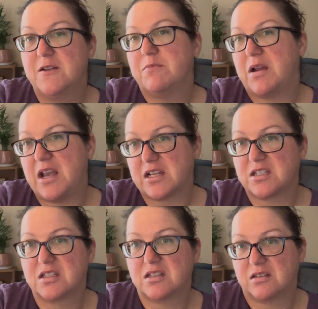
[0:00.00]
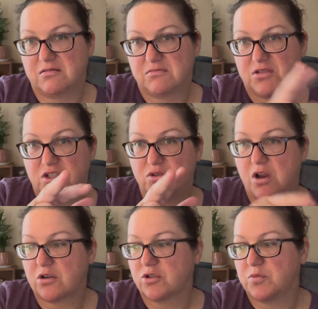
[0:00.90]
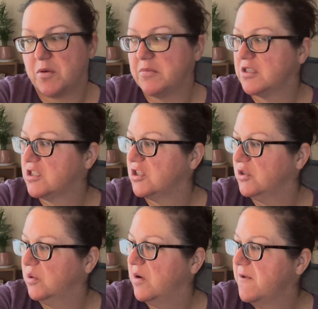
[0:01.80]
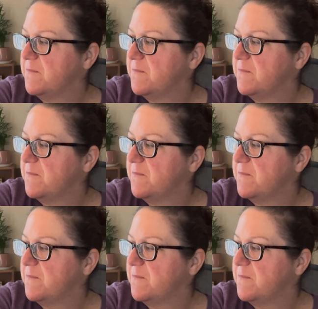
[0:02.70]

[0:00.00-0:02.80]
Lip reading: my next 2 doctor's appointments too.